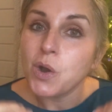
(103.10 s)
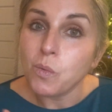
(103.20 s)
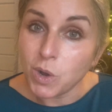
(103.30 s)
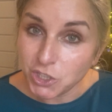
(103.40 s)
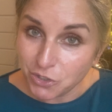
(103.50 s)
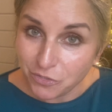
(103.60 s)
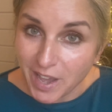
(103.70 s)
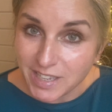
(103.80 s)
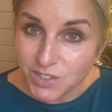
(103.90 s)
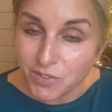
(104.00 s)
Wash your
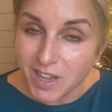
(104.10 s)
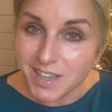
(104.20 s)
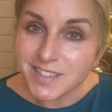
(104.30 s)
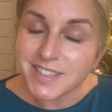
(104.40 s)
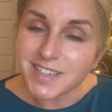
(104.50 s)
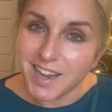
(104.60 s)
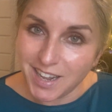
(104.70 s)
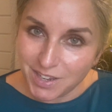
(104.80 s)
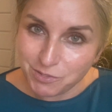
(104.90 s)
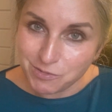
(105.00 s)
face first.
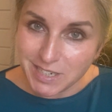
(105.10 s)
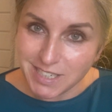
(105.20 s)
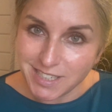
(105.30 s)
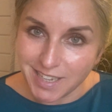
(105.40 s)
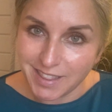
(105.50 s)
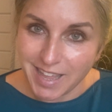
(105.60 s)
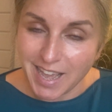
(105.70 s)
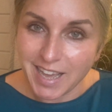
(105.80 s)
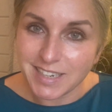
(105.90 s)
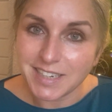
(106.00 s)
I've already done
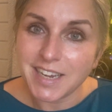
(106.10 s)
that.